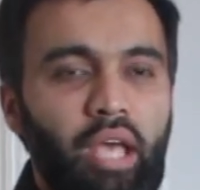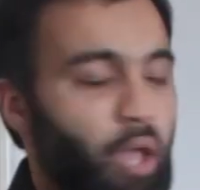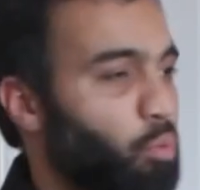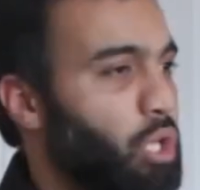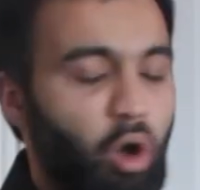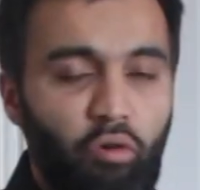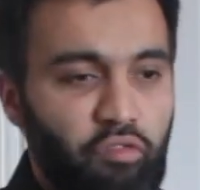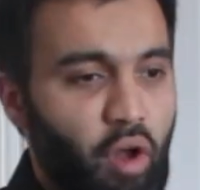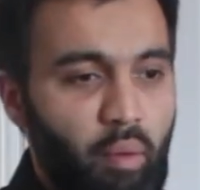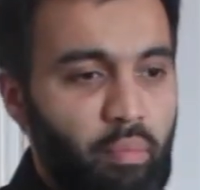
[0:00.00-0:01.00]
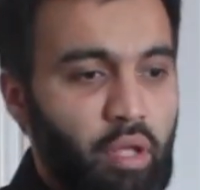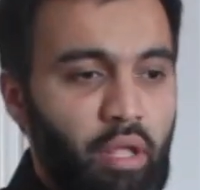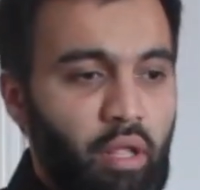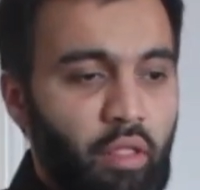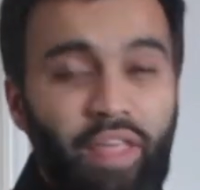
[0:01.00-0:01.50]
And we know from
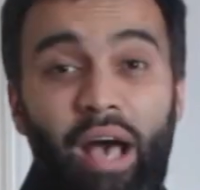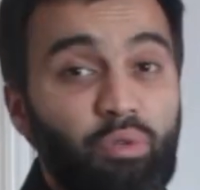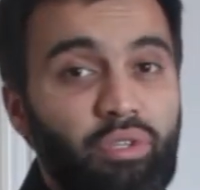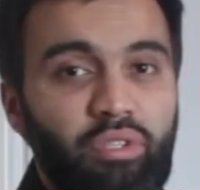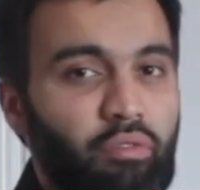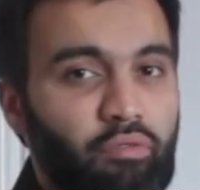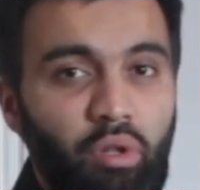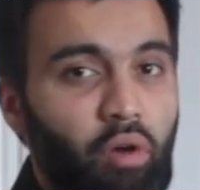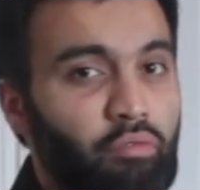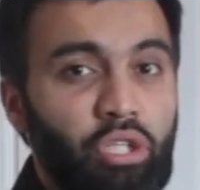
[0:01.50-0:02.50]
thousands of